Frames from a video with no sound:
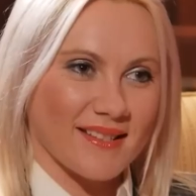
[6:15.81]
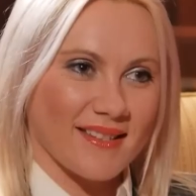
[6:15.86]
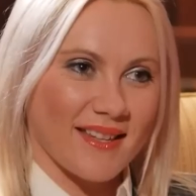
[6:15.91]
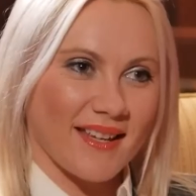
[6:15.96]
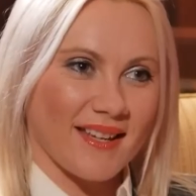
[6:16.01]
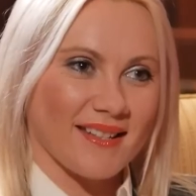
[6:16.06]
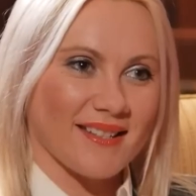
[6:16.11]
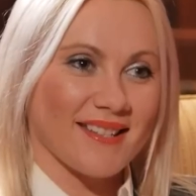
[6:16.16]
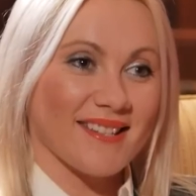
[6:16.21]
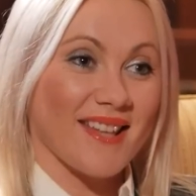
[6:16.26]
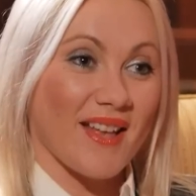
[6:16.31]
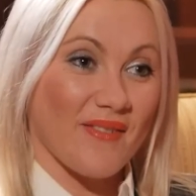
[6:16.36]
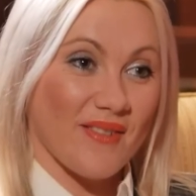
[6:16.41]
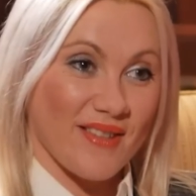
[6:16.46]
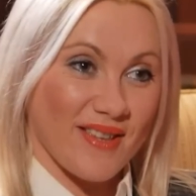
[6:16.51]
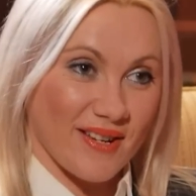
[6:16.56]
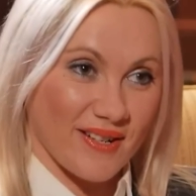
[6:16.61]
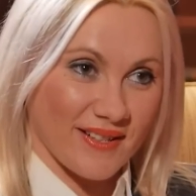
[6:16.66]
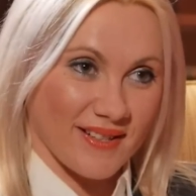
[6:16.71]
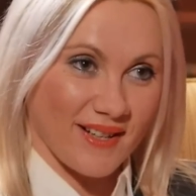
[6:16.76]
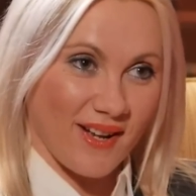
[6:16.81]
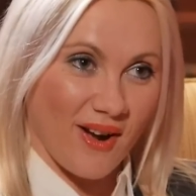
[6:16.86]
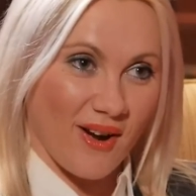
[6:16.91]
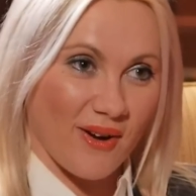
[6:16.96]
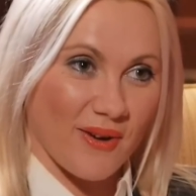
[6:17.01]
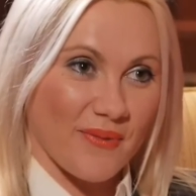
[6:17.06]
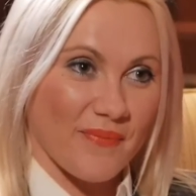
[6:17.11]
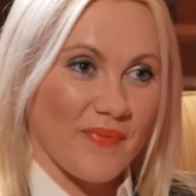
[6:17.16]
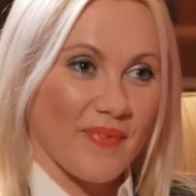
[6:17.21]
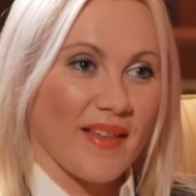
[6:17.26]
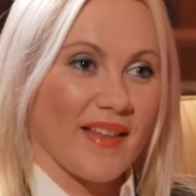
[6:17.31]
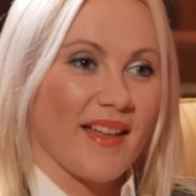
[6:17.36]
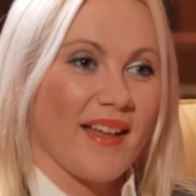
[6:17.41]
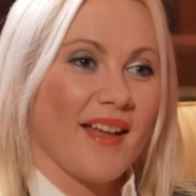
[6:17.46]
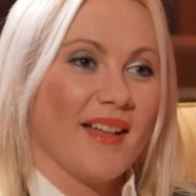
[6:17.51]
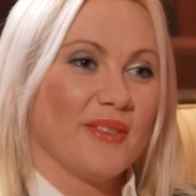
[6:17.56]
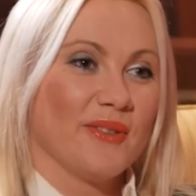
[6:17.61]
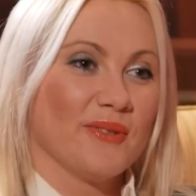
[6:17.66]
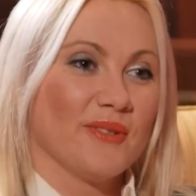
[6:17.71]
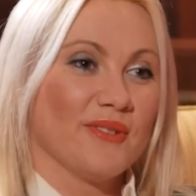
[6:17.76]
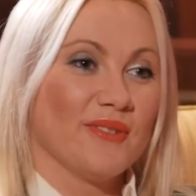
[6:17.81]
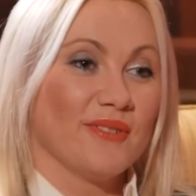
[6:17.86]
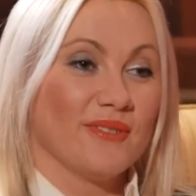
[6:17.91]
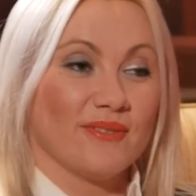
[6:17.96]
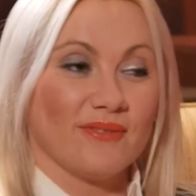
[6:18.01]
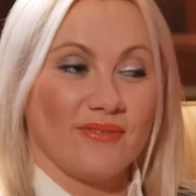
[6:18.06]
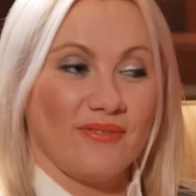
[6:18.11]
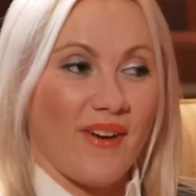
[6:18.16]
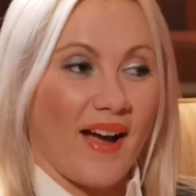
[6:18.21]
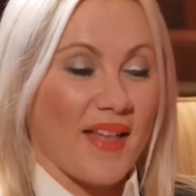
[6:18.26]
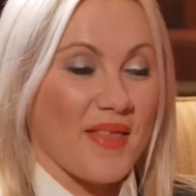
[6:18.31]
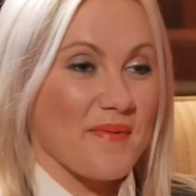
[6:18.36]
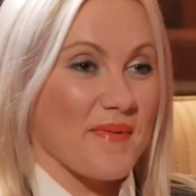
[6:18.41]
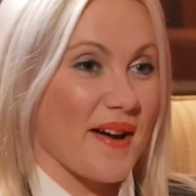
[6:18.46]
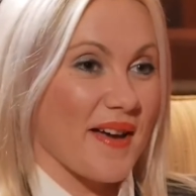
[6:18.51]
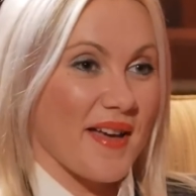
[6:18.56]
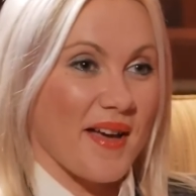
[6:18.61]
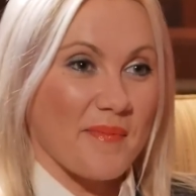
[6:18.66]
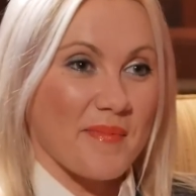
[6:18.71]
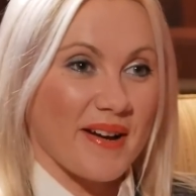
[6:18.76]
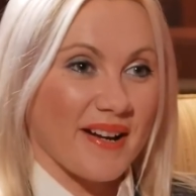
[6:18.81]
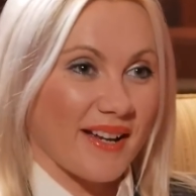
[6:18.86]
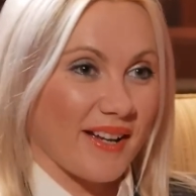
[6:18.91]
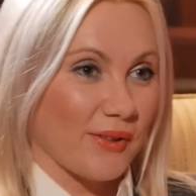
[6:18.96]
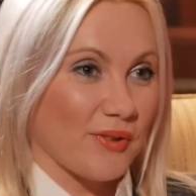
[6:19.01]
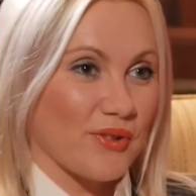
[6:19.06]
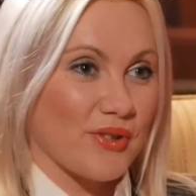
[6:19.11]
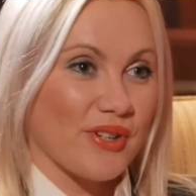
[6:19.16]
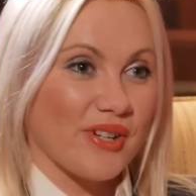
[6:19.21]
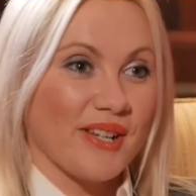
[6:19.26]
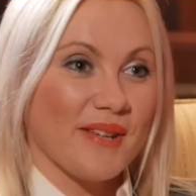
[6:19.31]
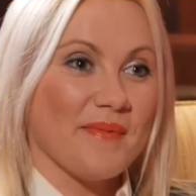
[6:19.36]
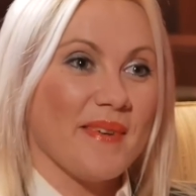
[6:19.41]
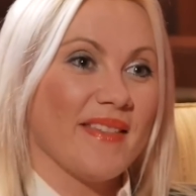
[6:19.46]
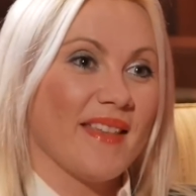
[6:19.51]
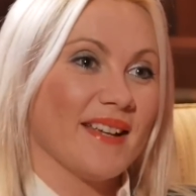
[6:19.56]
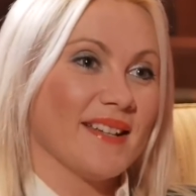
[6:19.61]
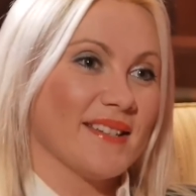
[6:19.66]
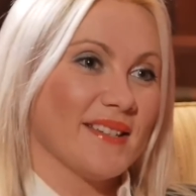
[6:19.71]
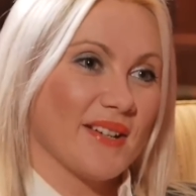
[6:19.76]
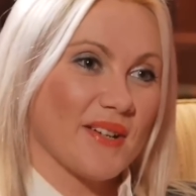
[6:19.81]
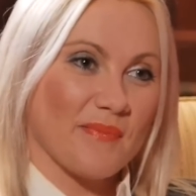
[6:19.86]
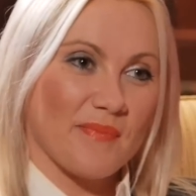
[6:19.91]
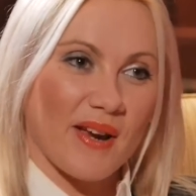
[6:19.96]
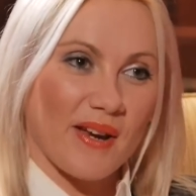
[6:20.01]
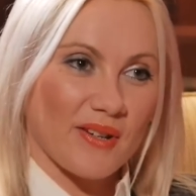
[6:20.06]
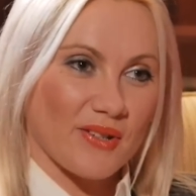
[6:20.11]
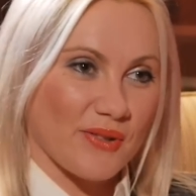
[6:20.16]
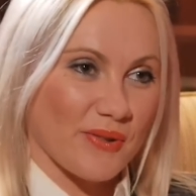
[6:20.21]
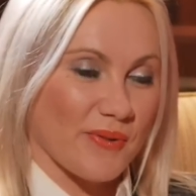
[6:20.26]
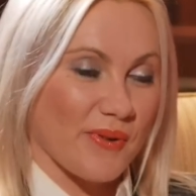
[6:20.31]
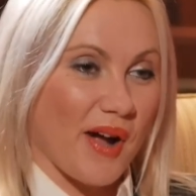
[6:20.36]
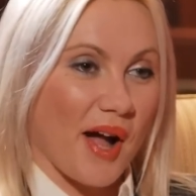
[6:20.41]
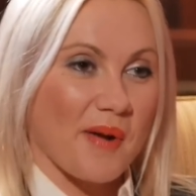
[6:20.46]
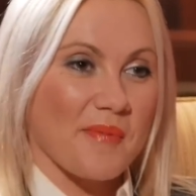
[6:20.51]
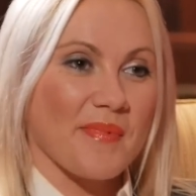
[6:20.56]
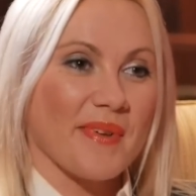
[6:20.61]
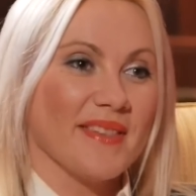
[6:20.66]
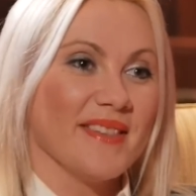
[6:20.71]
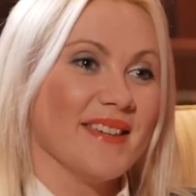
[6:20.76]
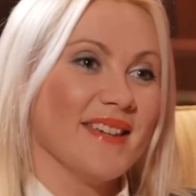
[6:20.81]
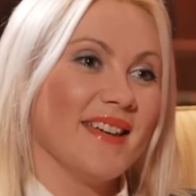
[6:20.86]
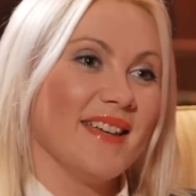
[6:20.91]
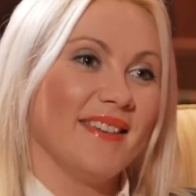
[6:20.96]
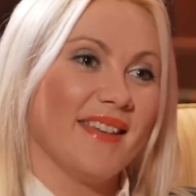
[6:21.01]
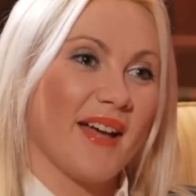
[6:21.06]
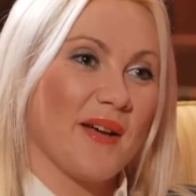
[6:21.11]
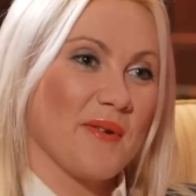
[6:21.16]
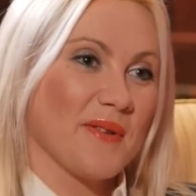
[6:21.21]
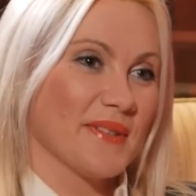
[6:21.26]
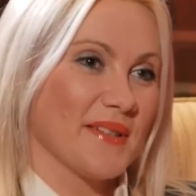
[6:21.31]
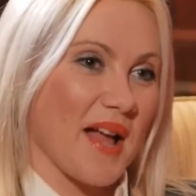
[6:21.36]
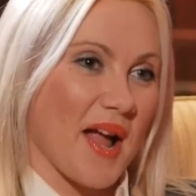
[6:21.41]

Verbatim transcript: States seven years ago. Uh-huh to find my American dream and I started yeah. my shoe company and I was